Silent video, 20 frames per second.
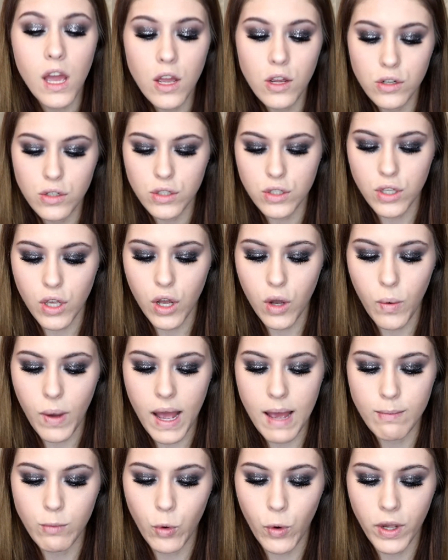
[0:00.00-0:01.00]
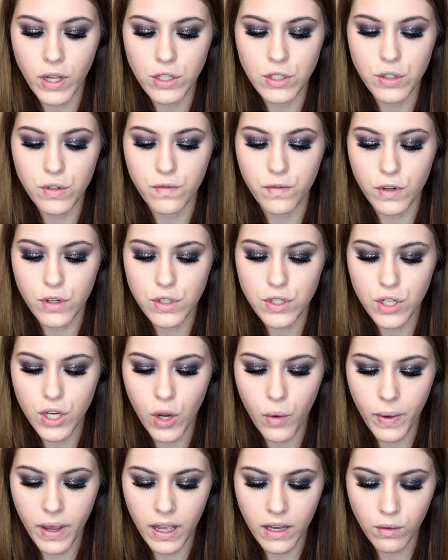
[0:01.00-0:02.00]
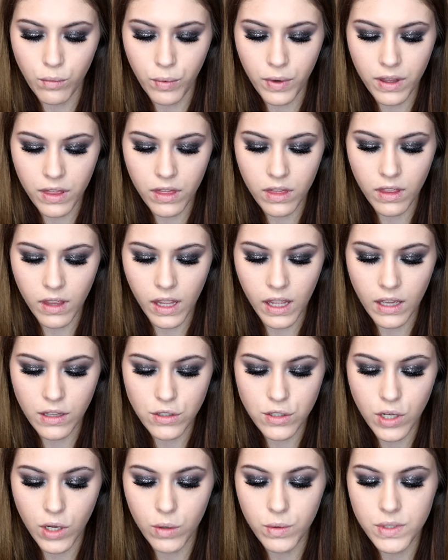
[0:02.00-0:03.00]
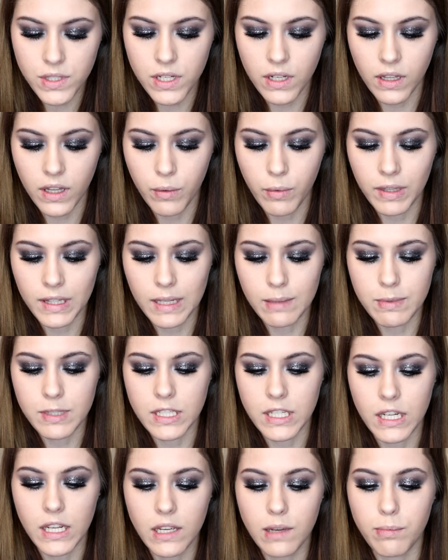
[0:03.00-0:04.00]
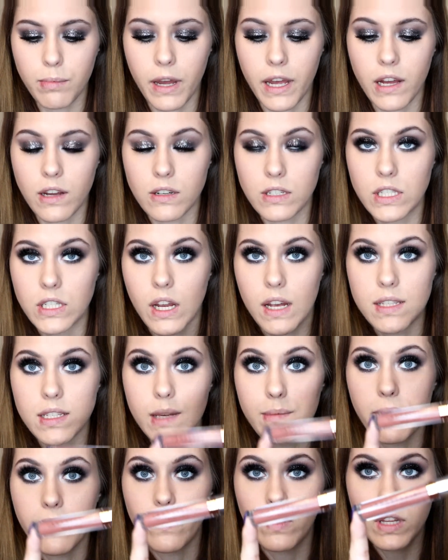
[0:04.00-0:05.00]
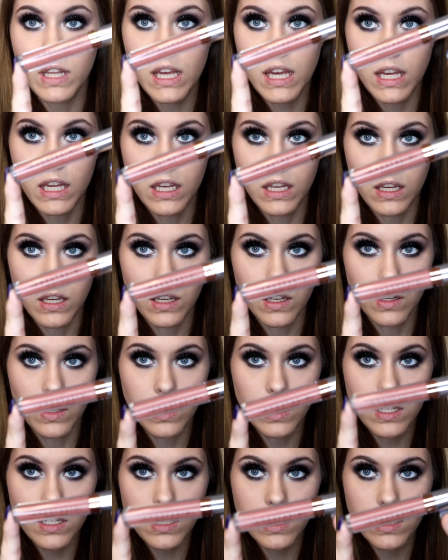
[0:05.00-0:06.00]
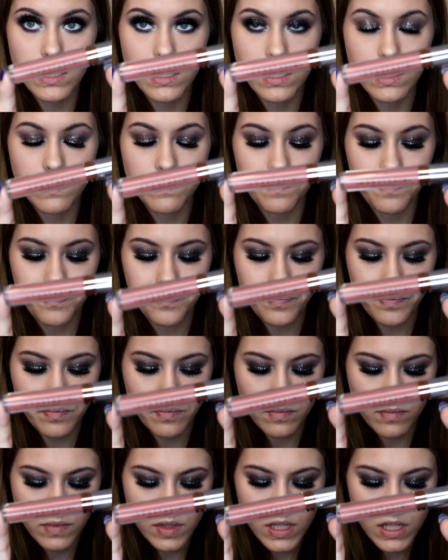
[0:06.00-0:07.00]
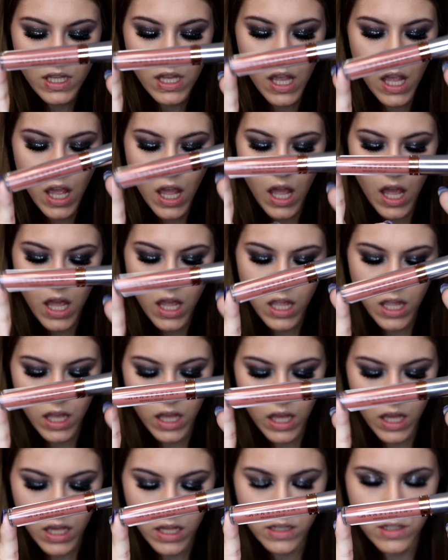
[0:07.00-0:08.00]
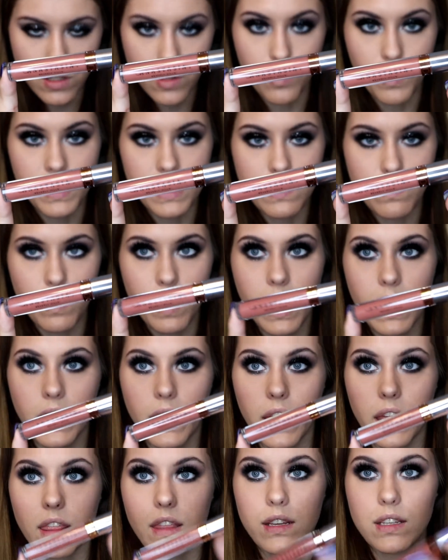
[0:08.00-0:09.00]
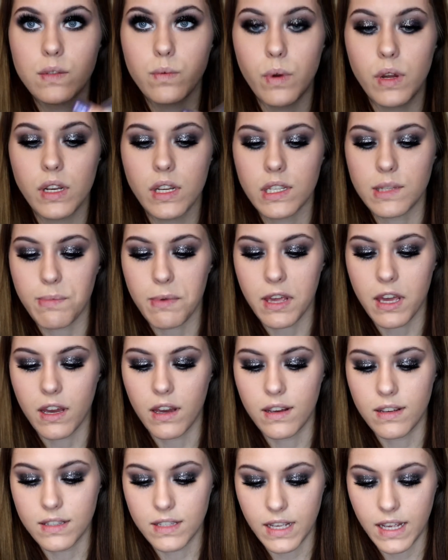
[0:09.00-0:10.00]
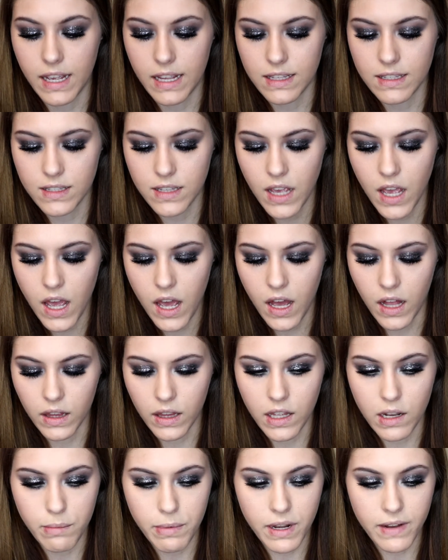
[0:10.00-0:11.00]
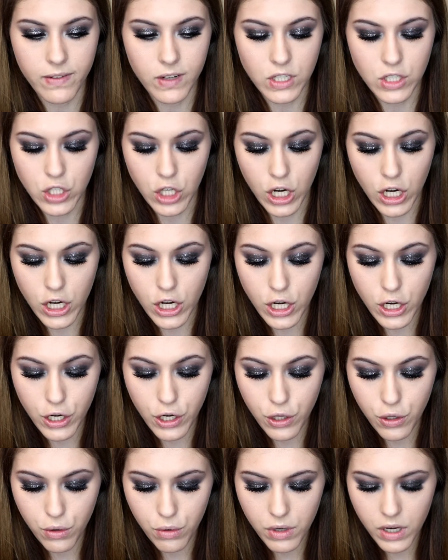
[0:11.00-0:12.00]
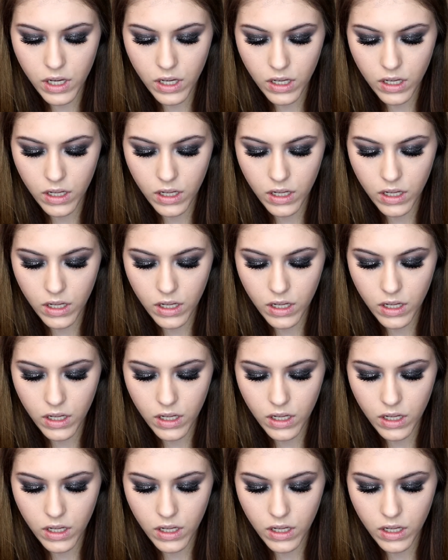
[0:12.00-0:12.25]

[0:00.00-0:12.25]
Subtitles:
So I'm going to first go in with the Toast Liquid Lipstick by Anastasia Beverly Hills. And the reason why I like this one is because it's a little bit of a darker nude.